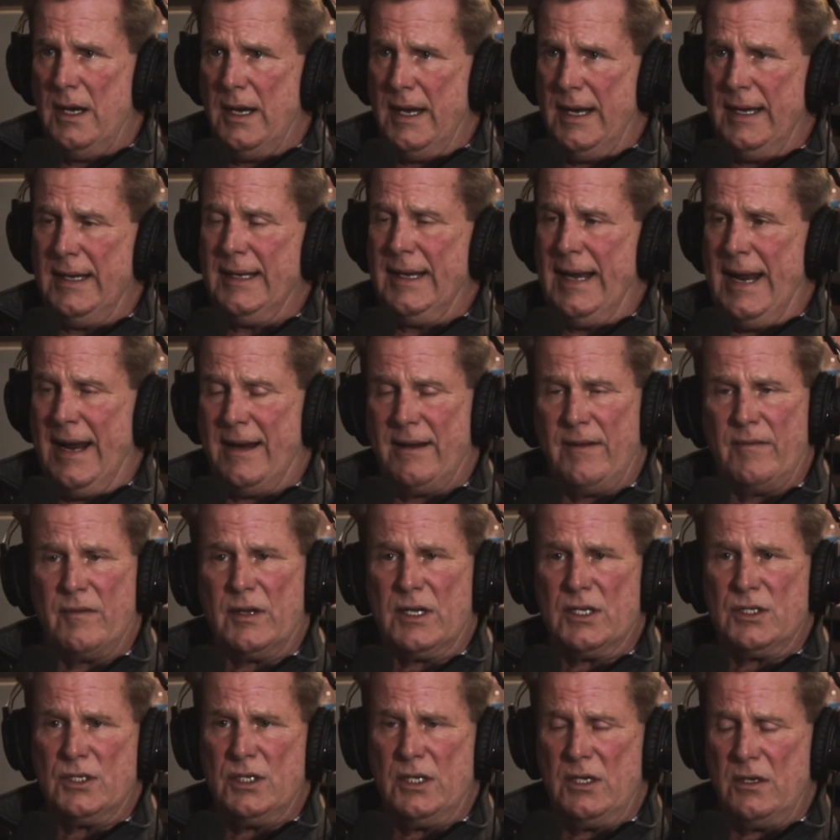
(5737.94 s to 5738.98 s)
in and out of the
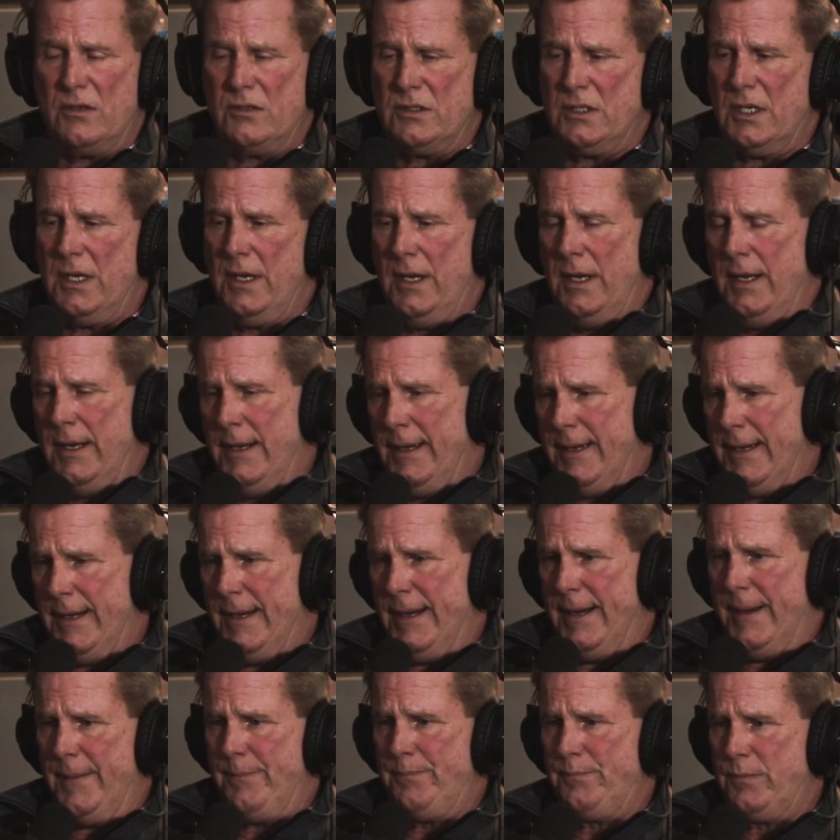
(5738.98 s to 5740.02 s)
casinos.
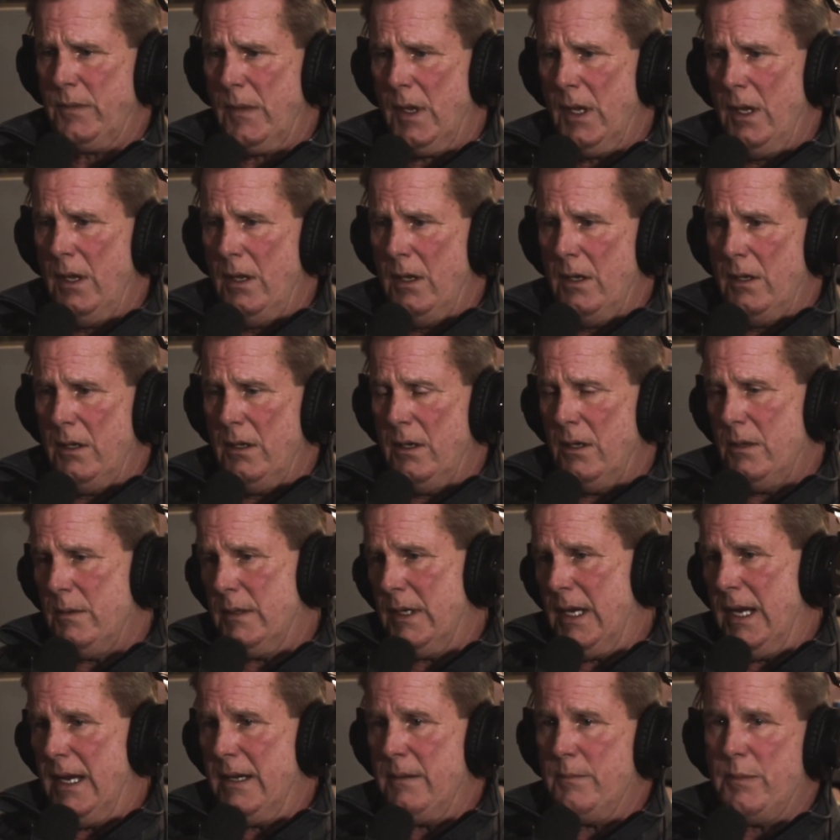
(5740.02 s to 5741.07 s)

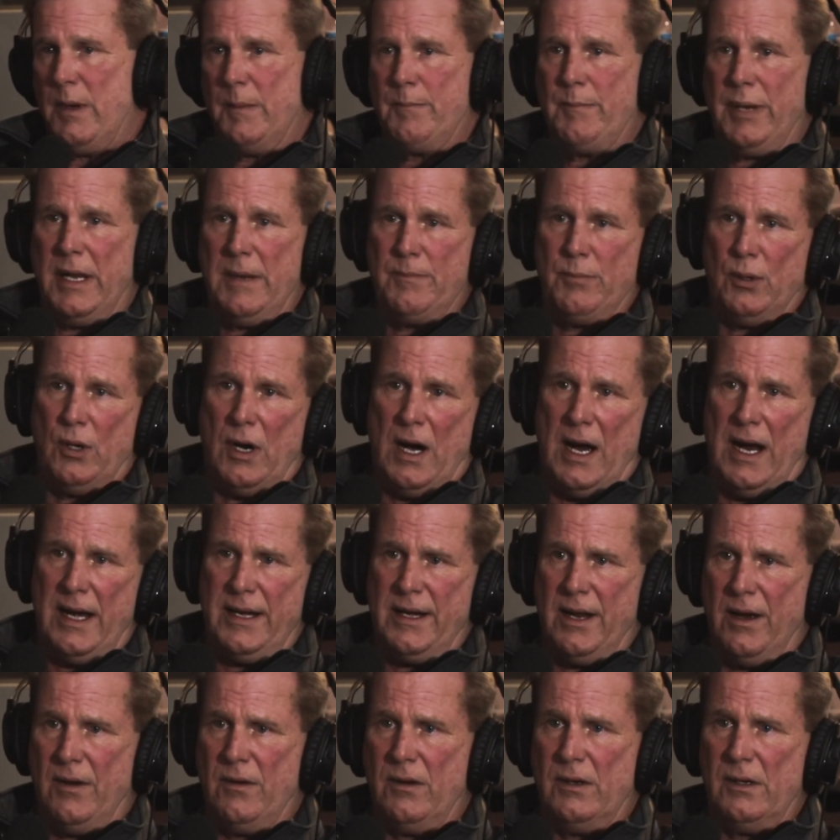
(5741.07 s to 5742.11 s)
But people I
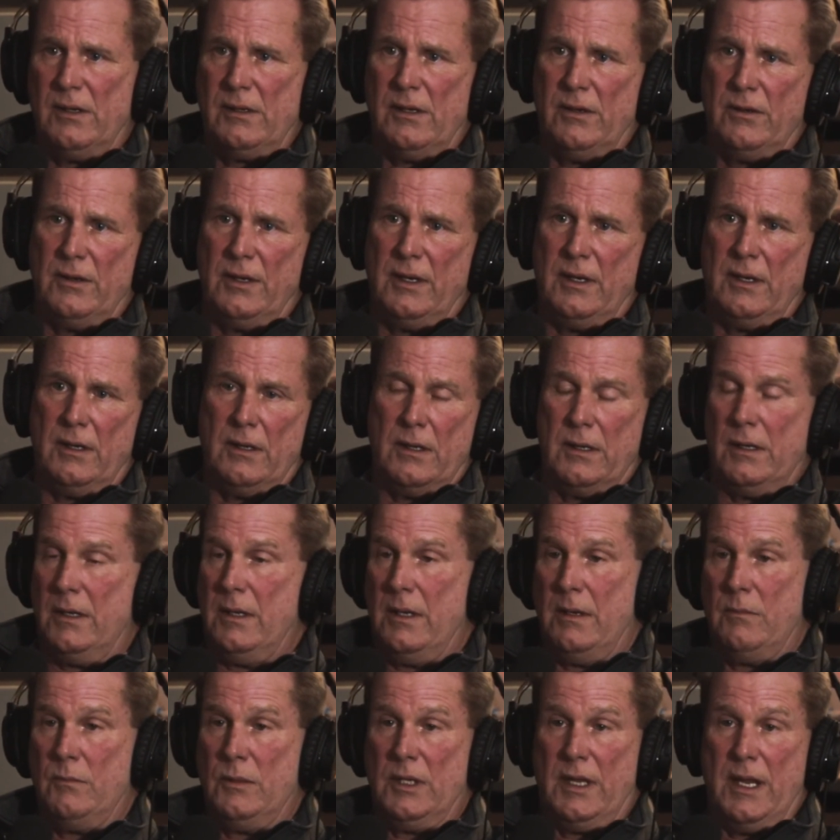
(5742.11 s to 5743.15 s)
know, including
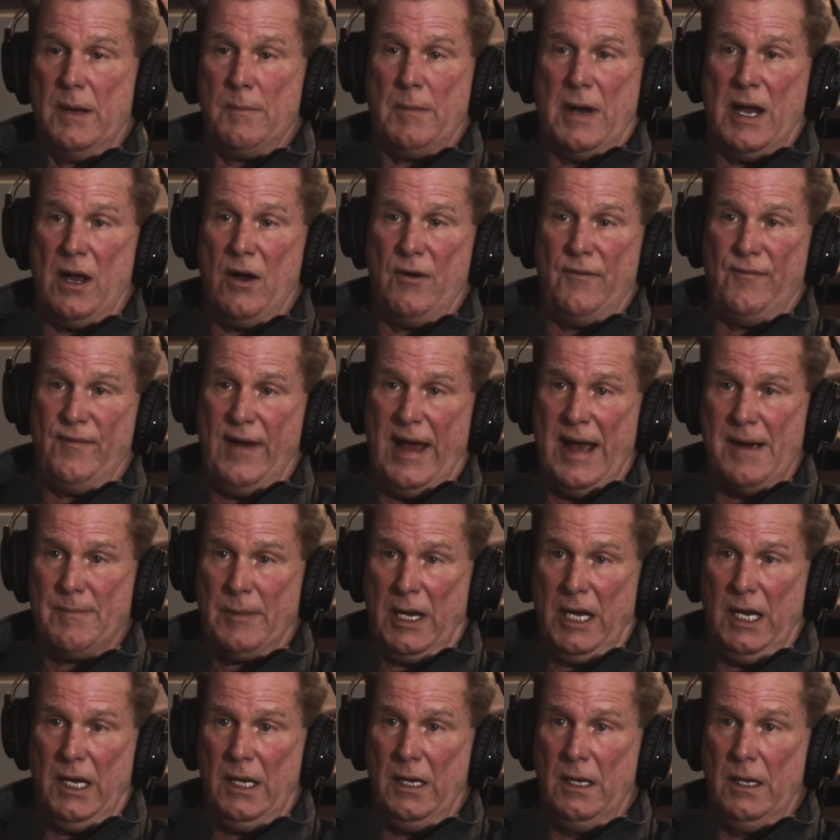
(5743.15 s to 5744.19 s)
within my own
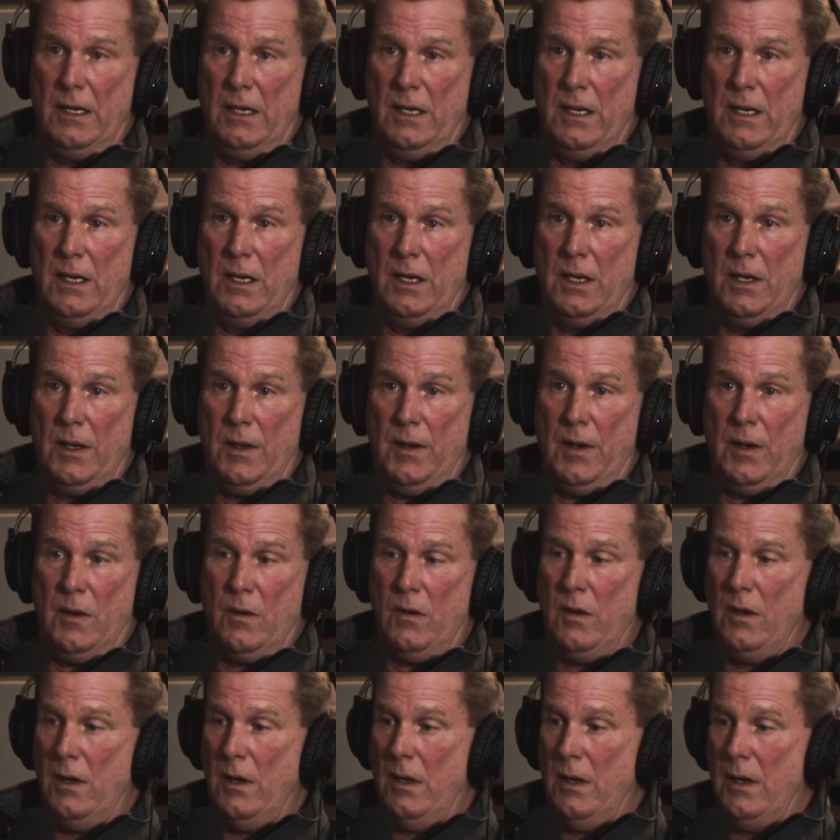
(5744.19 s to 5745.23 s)
family,
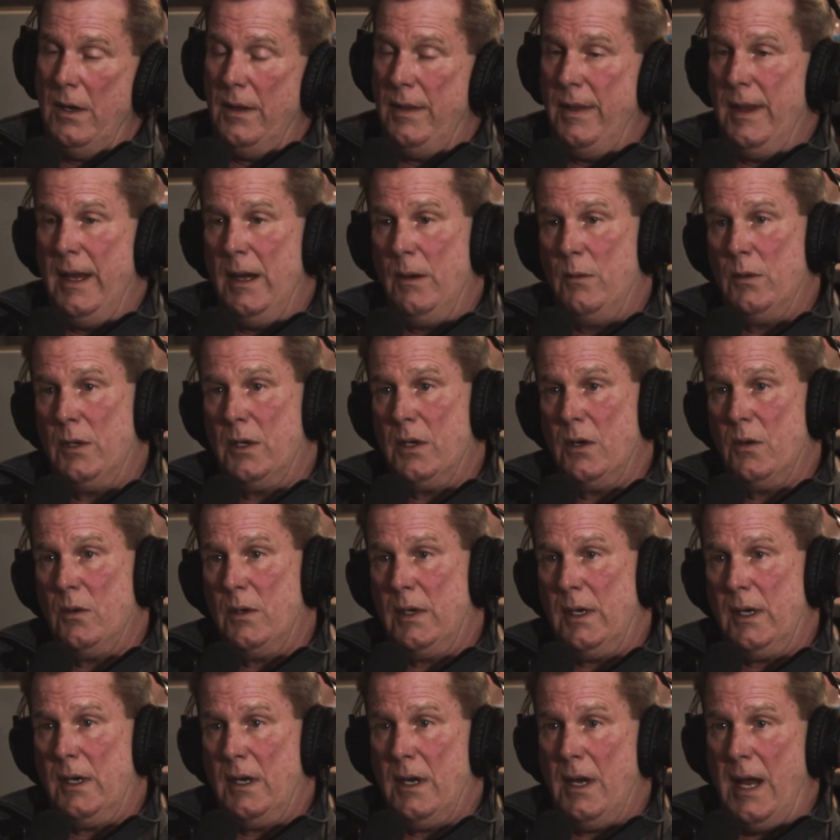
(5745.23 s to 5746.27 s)
they were
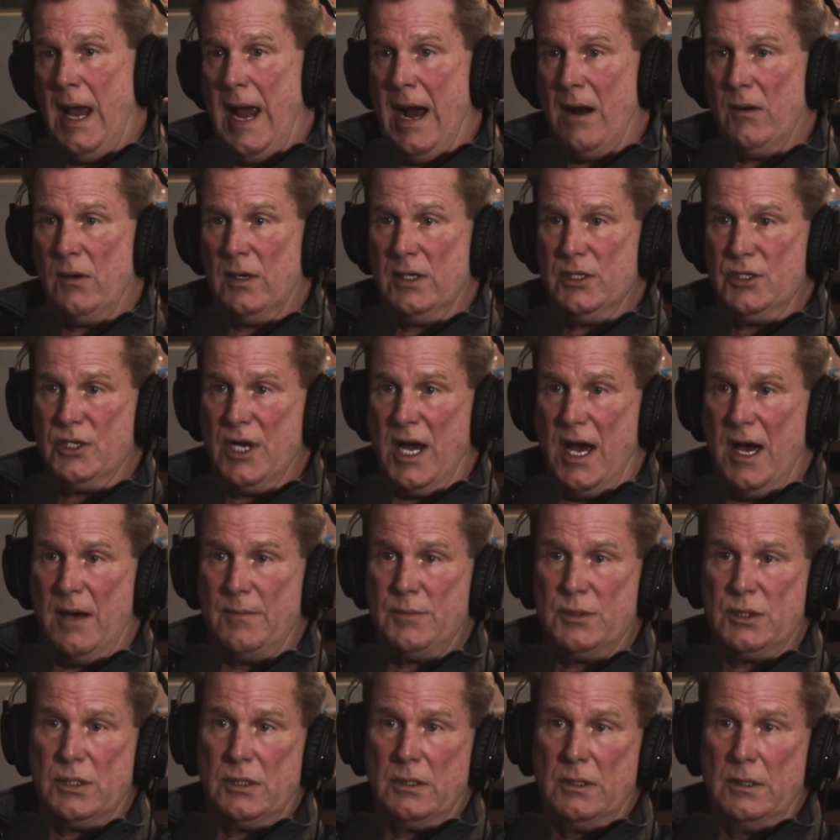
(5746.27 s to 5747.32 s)
doing hourly
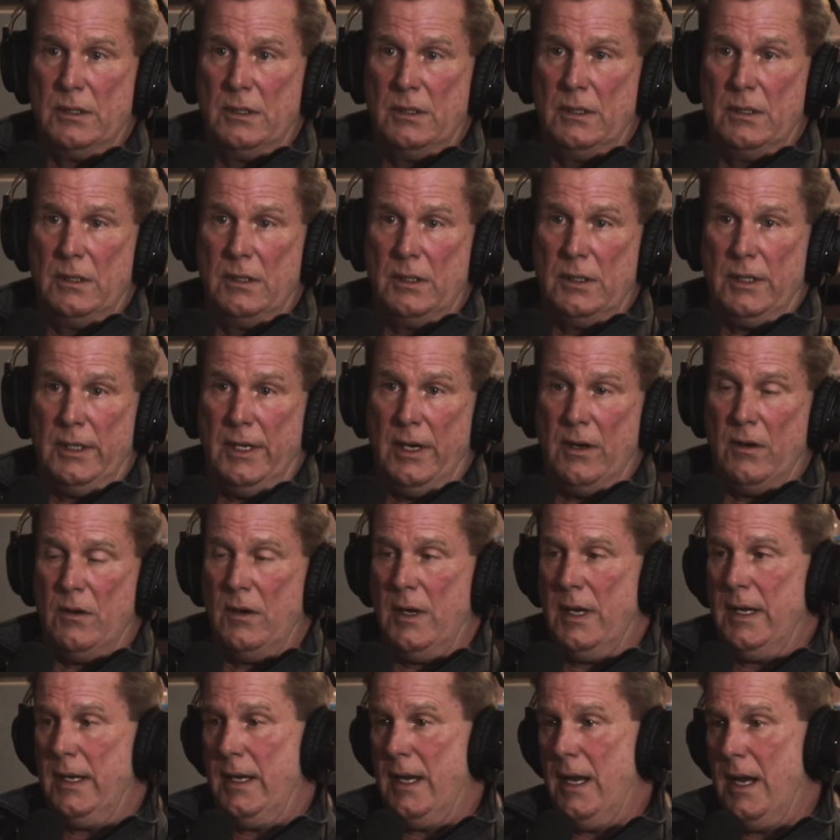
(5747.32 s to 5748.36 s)
jobs,
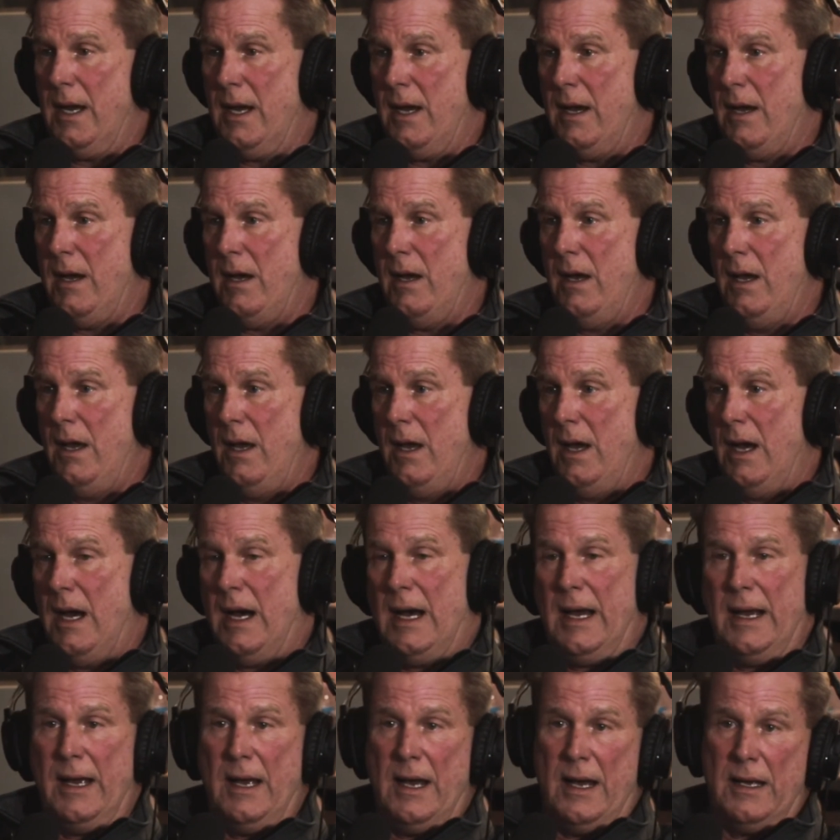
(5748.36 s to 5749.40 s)
and
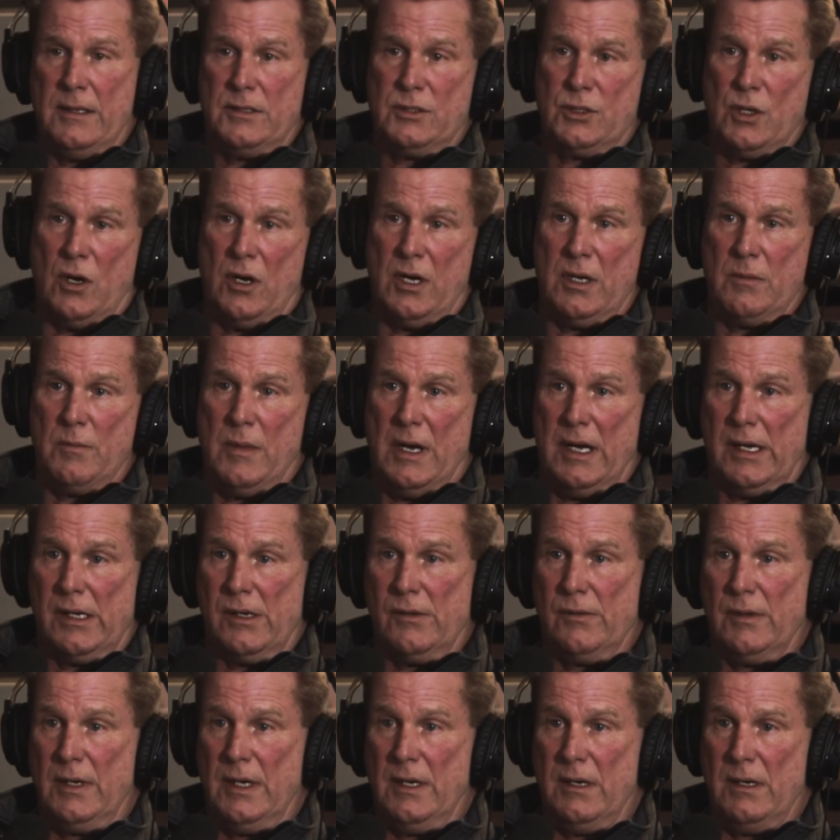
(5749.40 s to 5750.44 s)
I started my
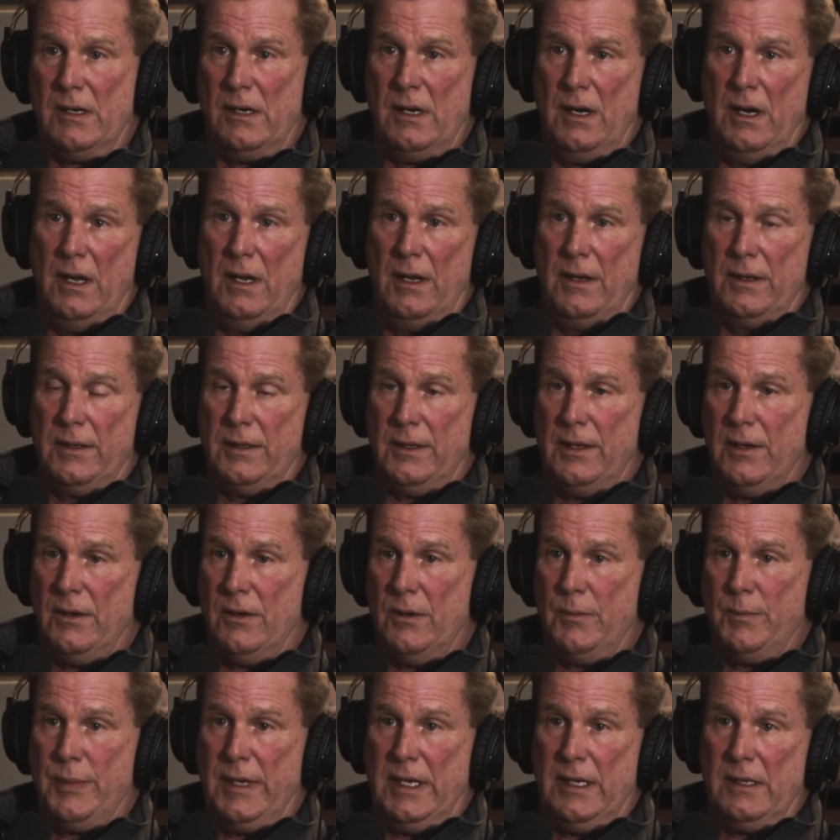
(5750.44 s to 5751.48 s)
career,
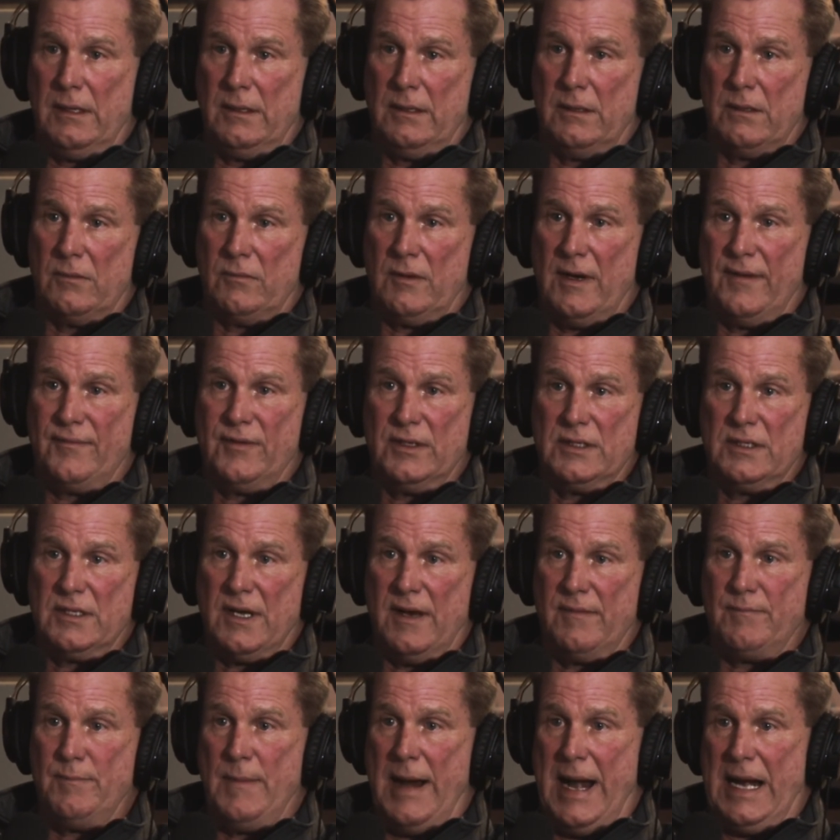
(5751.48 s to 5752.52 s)
being the rough and
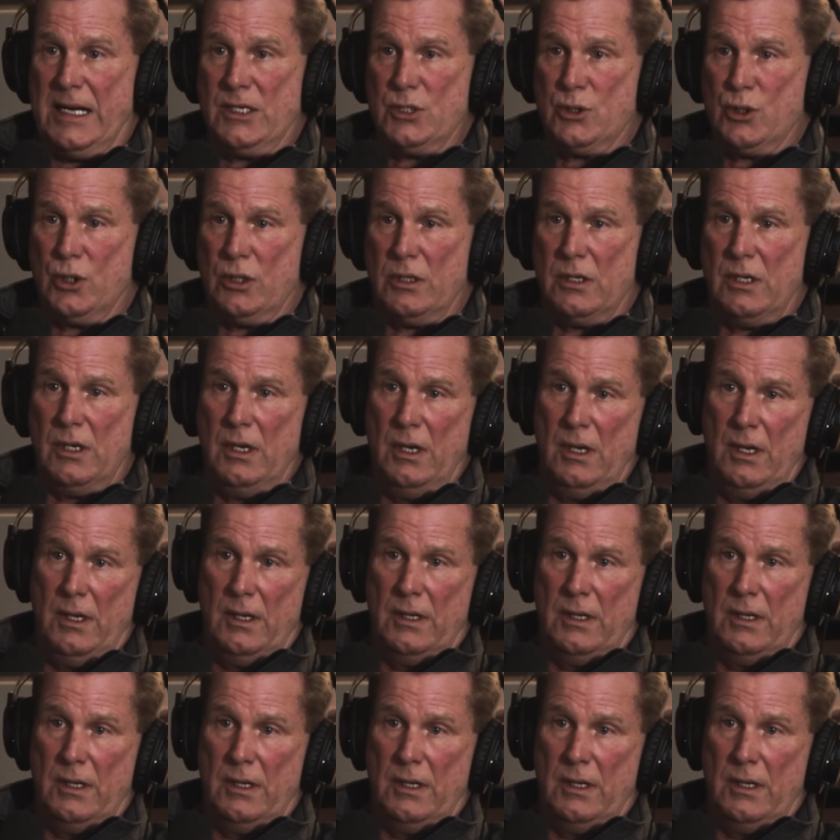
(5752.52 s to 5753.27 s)
tough manager,